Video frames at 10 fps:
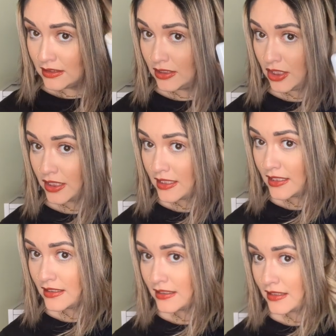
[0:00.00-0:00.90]
look
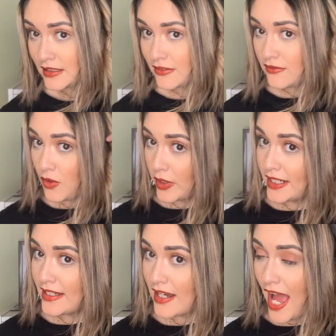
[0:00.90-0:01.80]
for
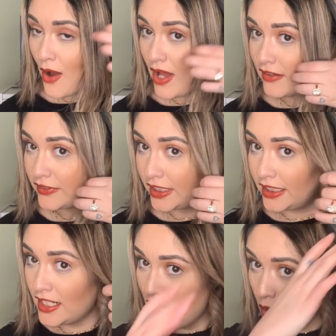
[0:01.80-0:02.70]
it.
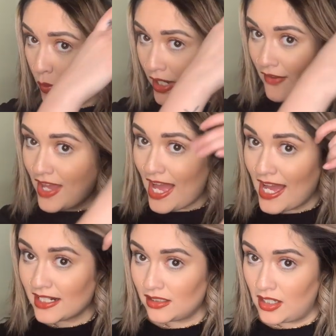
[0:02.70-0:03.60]
However, when I've
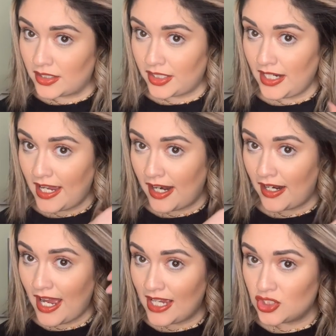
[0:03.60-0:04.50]
had longer
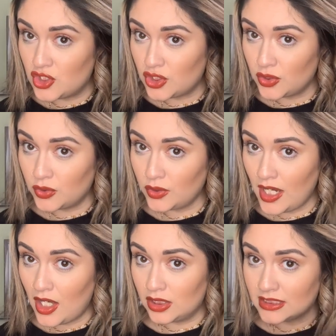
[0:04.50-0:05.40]
hair, I do
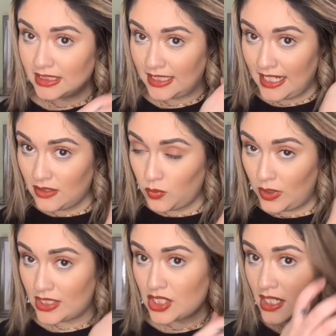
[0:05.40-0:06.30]
alternate
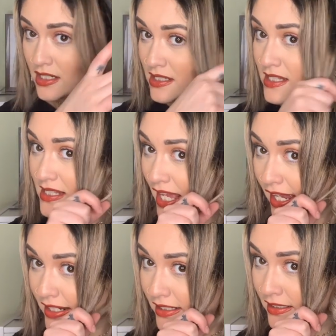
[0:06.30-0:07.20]
which
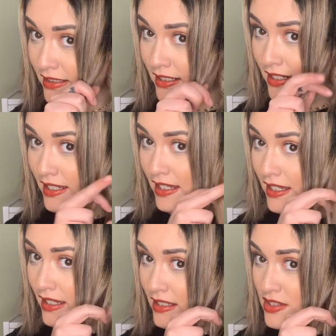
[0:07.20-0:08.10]
side.
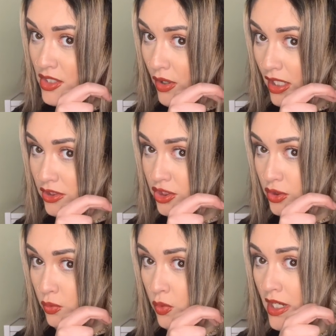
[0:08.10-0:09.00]
So I'll
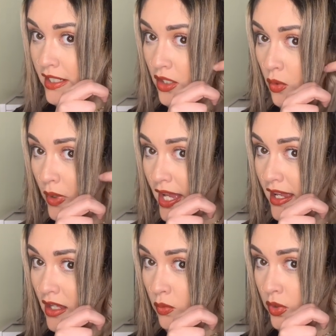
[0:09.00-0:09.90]
do one away
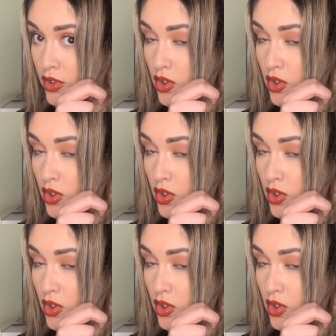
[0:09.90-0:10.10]
and one